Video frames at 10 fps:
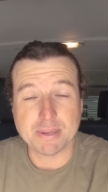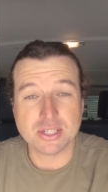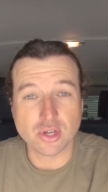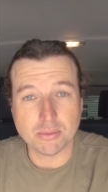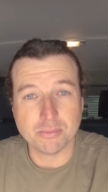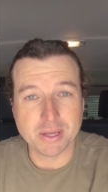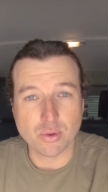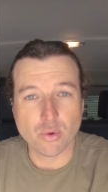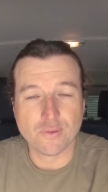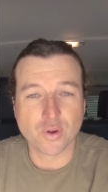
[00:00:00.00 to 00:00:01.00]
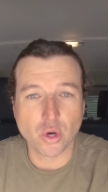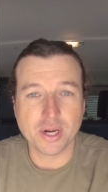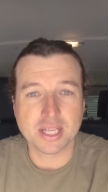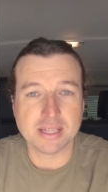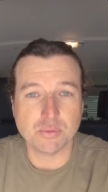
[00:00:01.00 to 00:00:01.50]
big job will be the roof
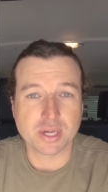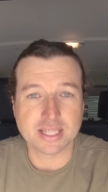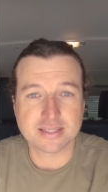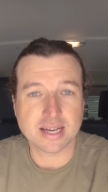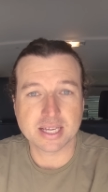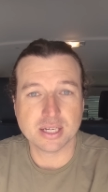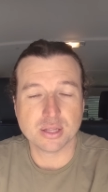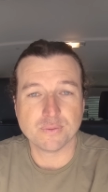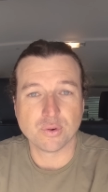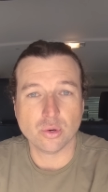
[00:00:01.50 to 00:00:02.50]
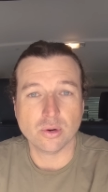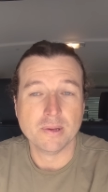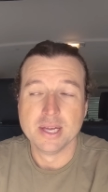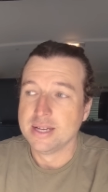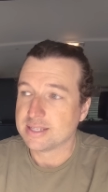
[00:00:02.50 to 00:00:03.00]
lining, and then we'll get stuck into the floor.
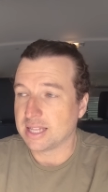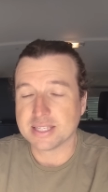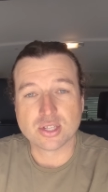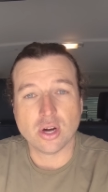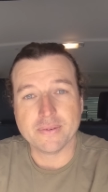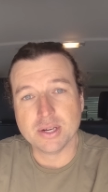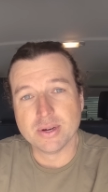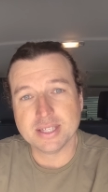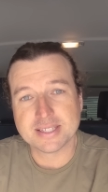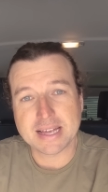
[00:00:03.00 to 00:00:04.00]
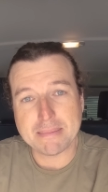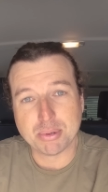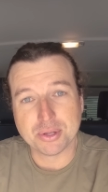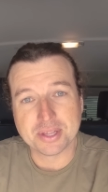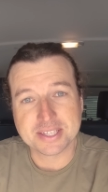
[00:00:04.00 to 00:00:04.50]
So let's dive into it and start
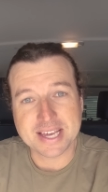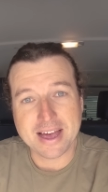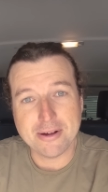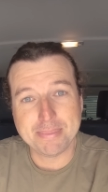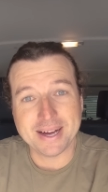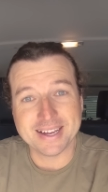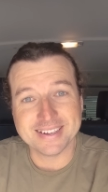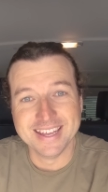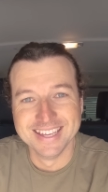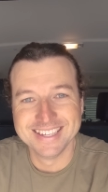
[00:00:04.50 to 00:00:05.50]
pulling this car apart.